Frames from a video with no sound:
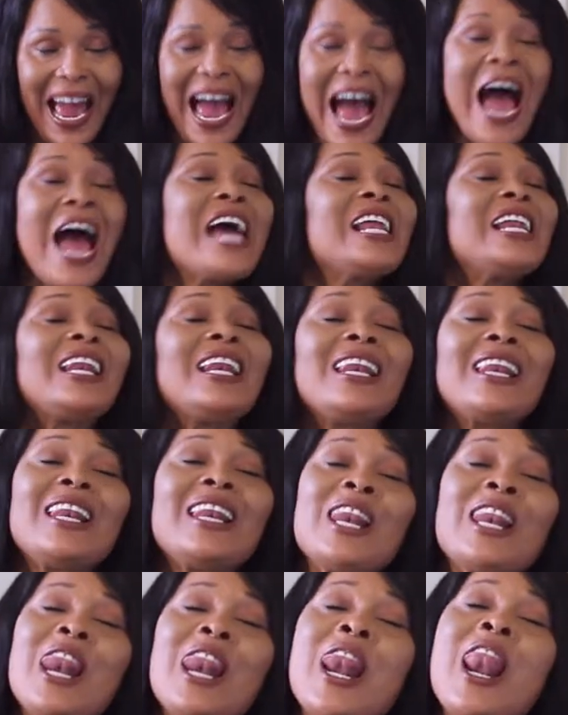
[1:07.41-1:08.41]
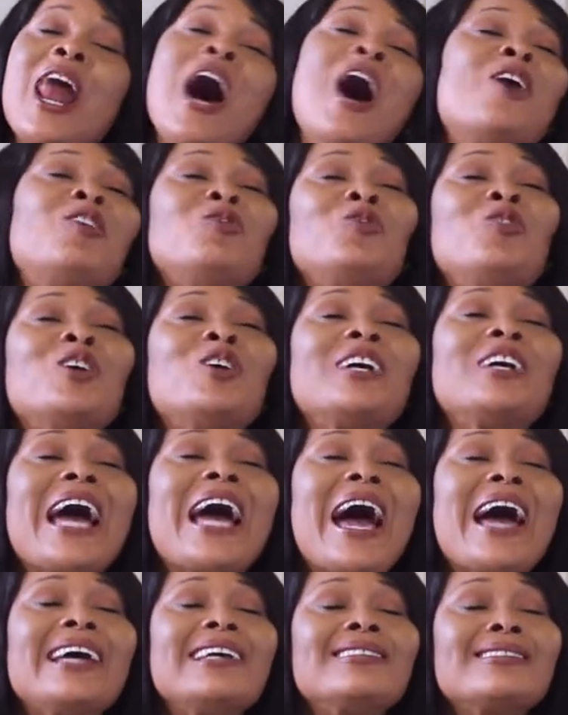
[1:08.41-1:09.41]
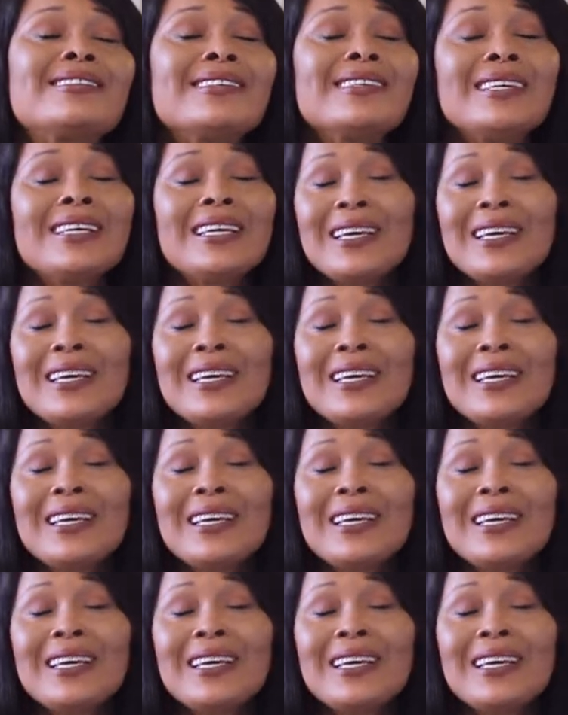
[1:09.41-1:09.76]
I love you guys.